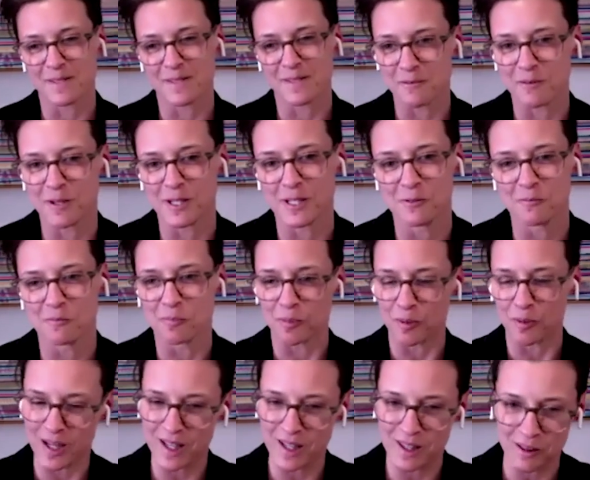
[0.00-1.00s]
And so when
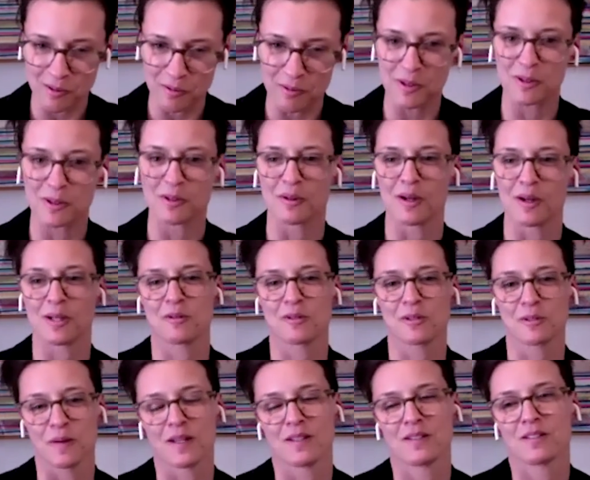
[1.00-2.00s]
you break through
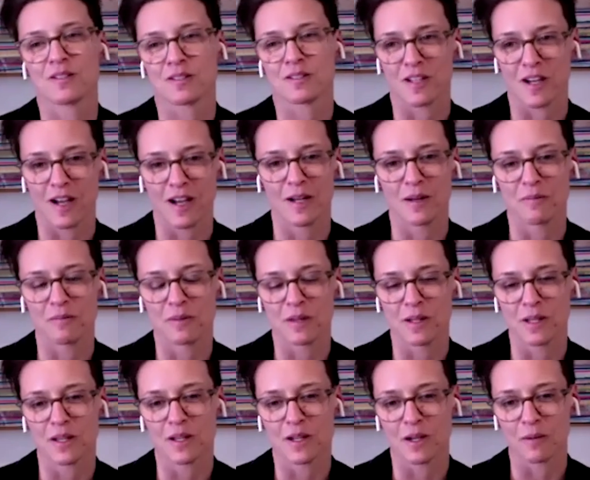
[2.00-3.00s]
and you spend your
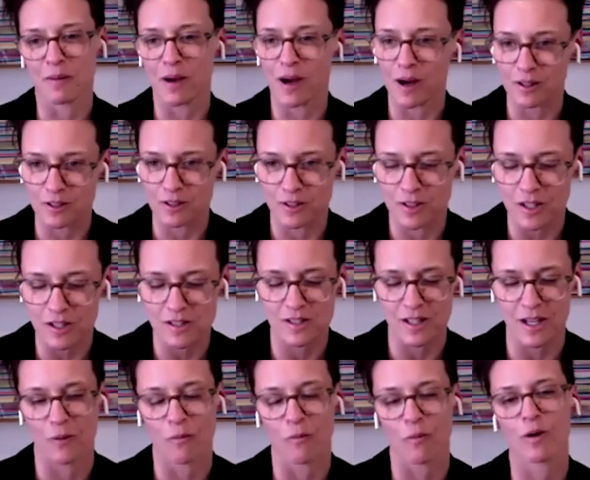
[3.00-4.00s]
time thinking about just